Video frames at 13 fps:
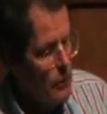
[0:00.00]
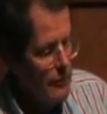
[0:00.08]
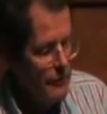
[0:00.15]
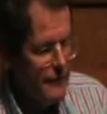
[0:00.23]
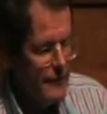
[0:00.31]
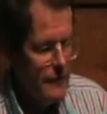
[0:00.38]
the
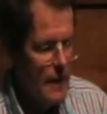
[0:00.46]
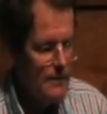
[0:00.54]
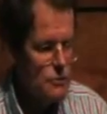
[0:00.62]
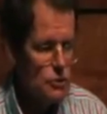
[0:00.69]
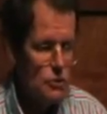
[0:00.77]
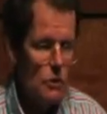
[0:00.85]
one thing that
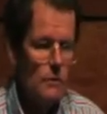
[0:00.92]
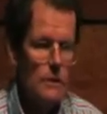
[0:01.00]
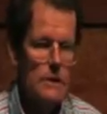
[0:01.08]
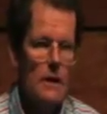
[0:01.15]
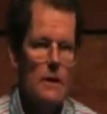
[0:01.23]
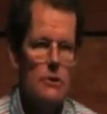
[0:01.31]
I'm sure
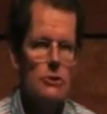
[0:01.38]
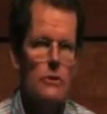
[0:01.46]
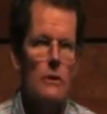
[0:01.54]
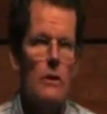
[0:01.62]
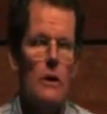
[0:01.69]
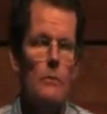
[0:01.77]
we'll touch
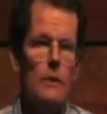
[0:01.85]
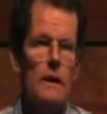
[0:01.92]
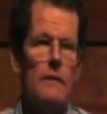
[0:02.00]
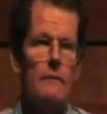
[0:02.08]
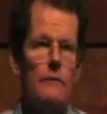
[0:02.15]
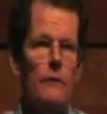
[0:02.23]
on a lot,
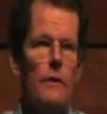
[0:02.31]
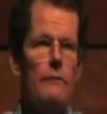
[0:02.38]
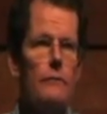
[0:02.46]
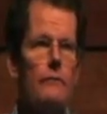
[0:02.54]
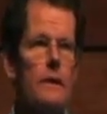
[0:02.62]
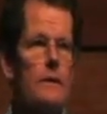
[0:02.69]
if we
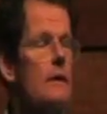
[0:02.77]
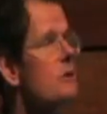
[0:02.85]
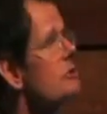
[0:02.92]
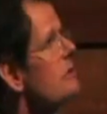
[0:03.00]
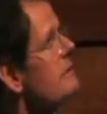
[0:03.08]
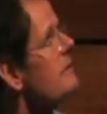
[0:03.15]
haven't already
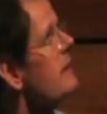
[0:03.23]
touched on